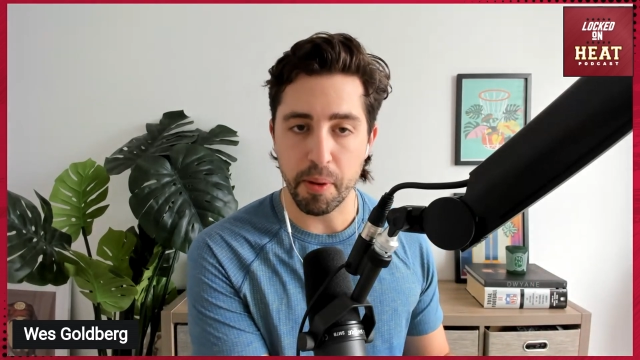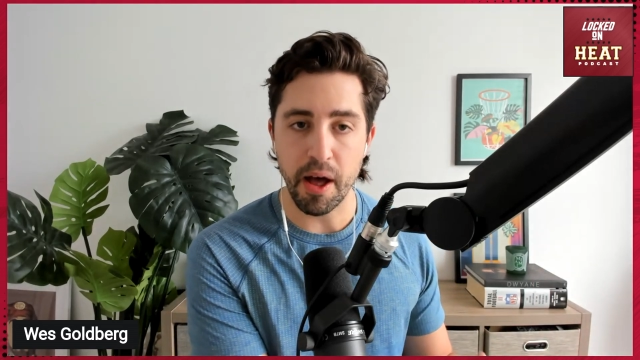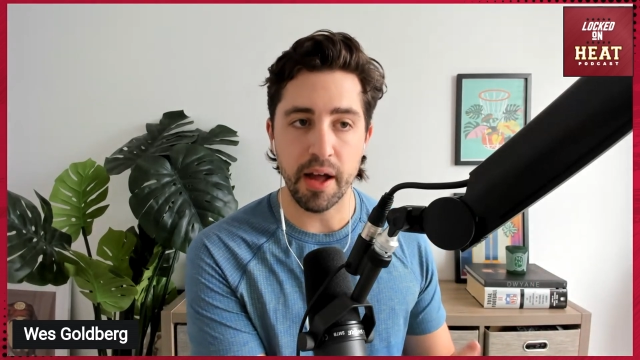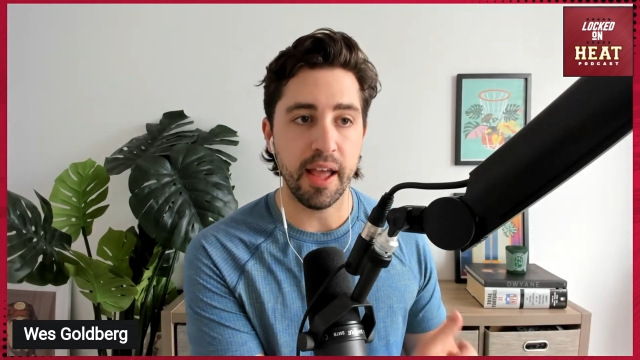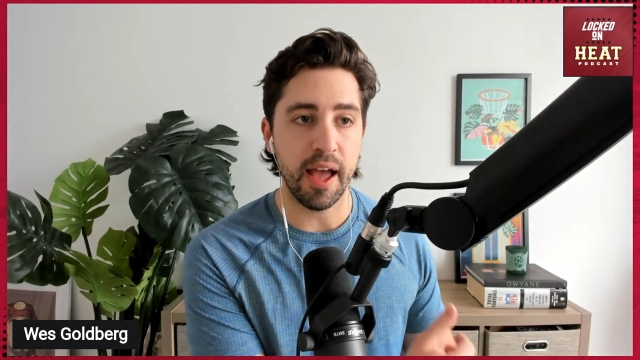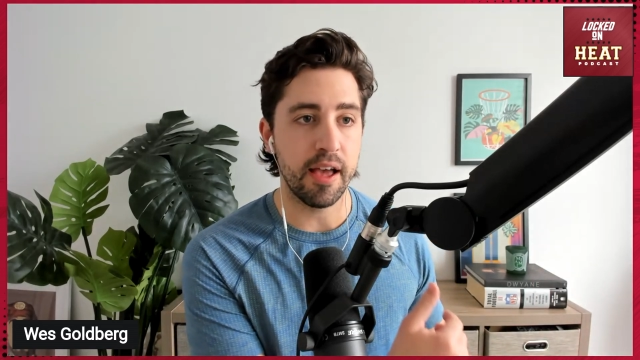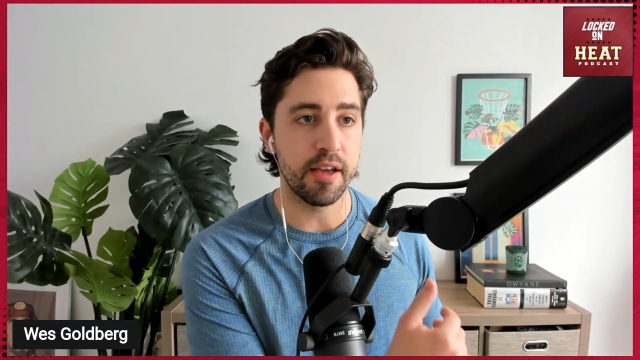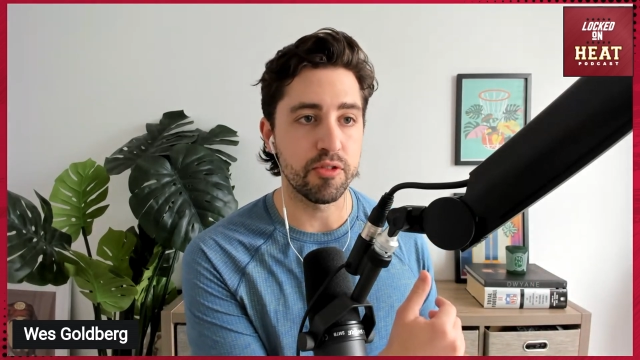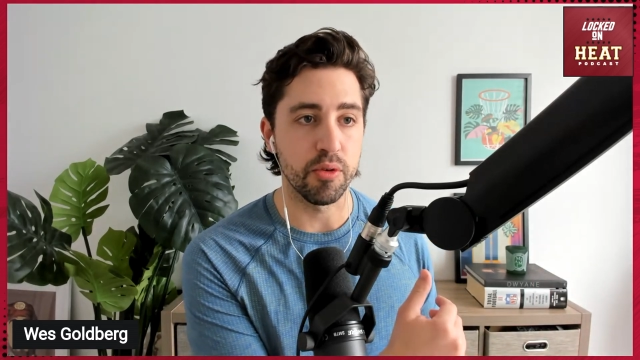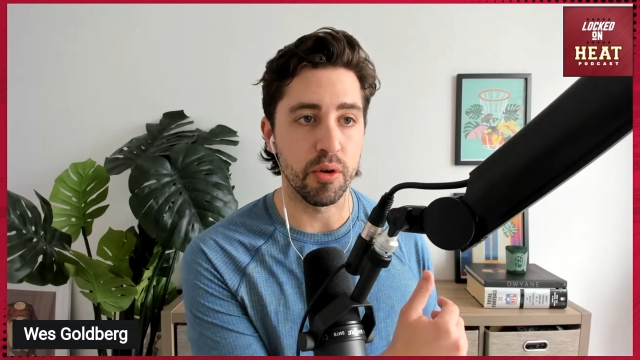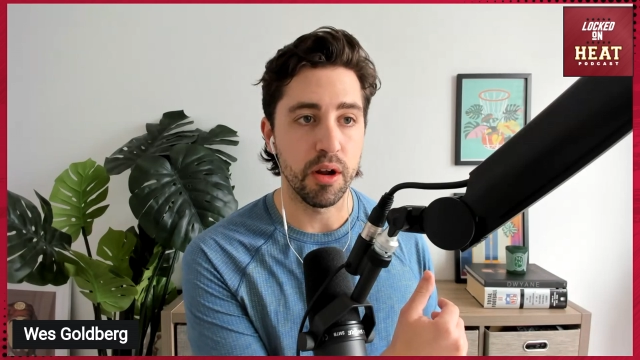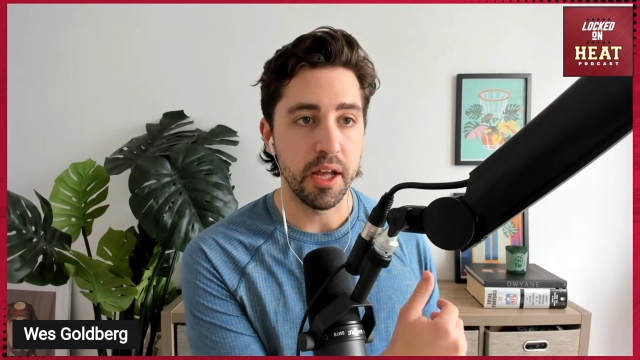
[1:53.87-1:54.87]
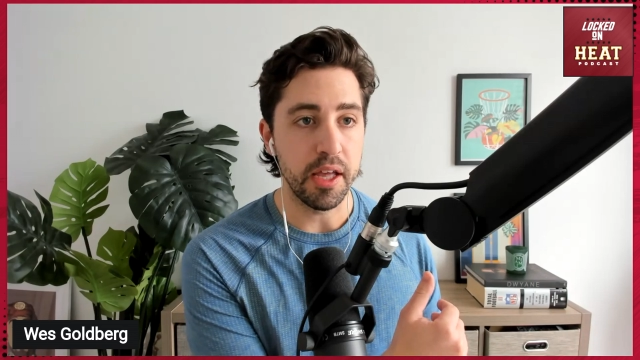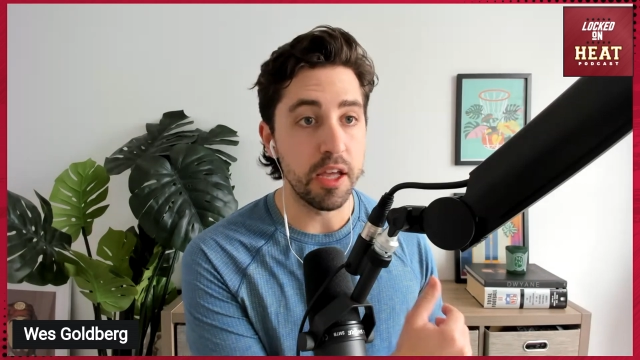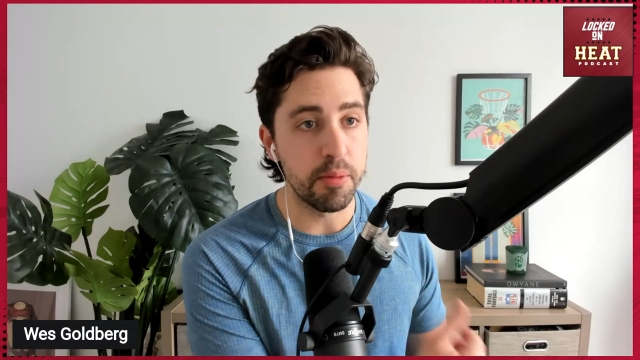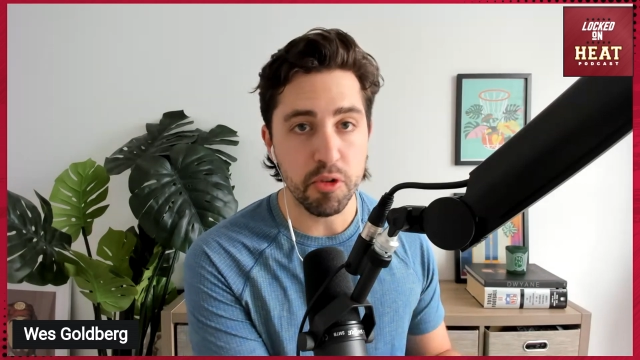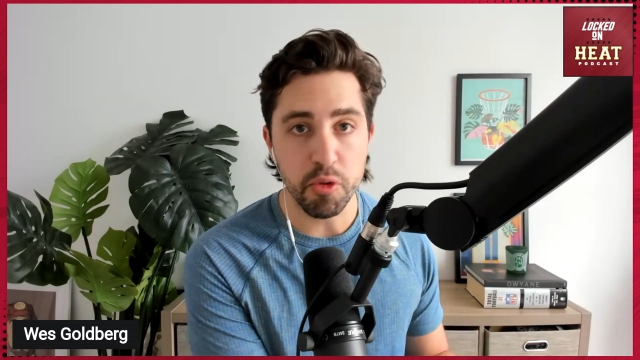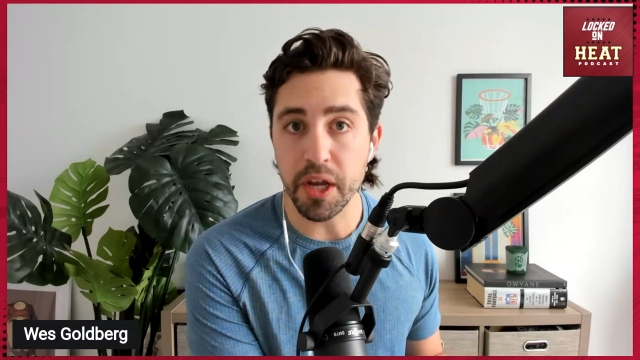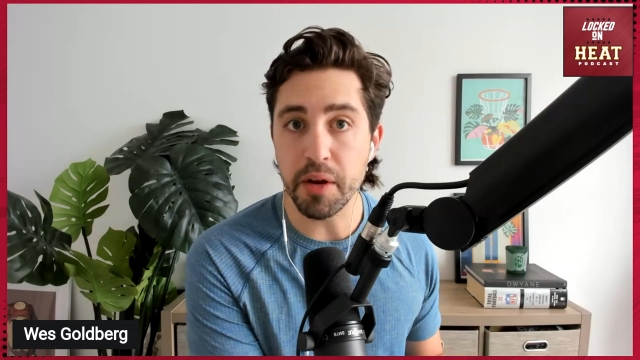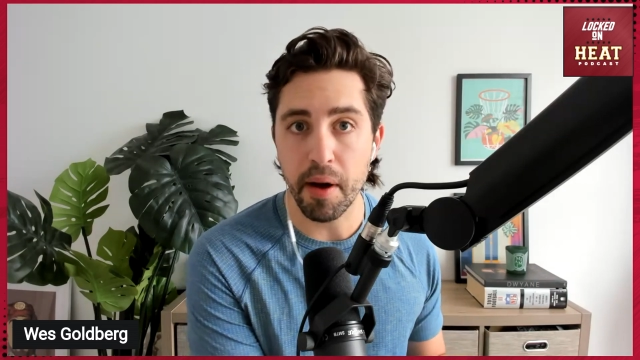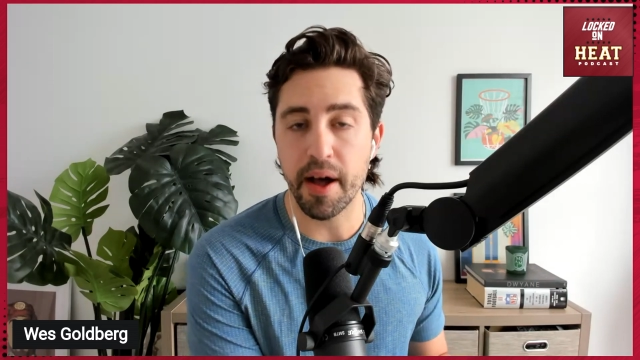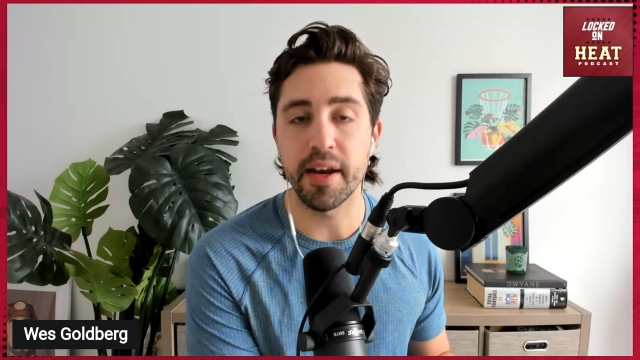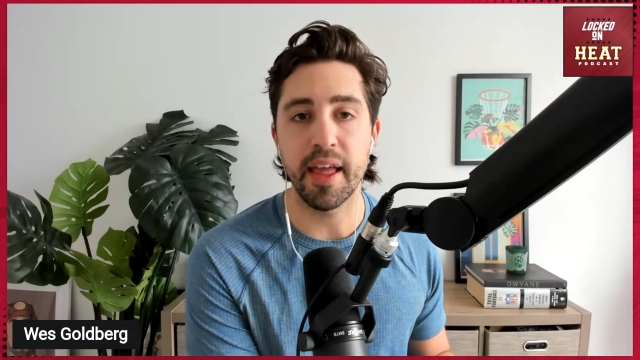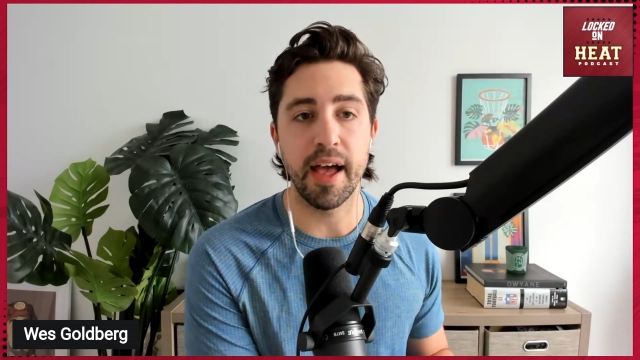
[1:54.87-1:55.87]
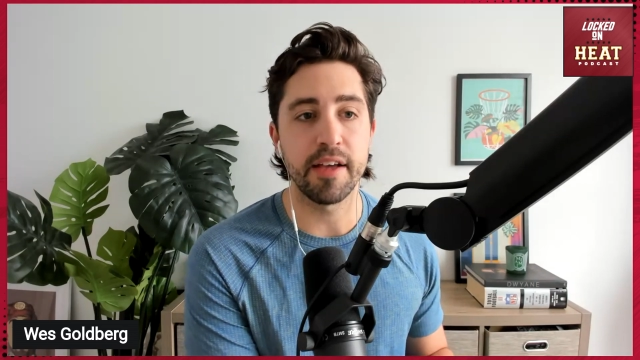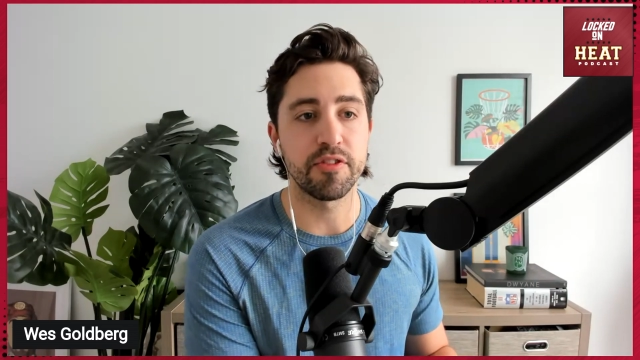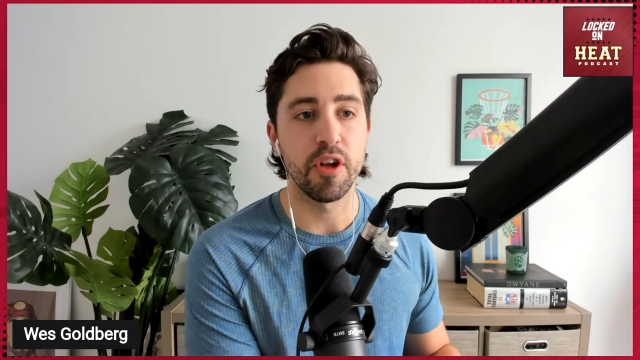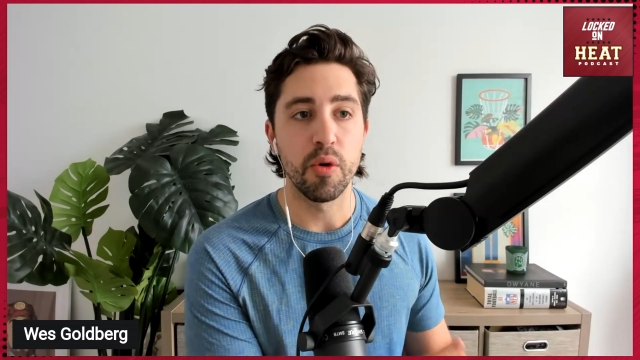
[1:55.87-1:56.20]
podcast or in between podcasts,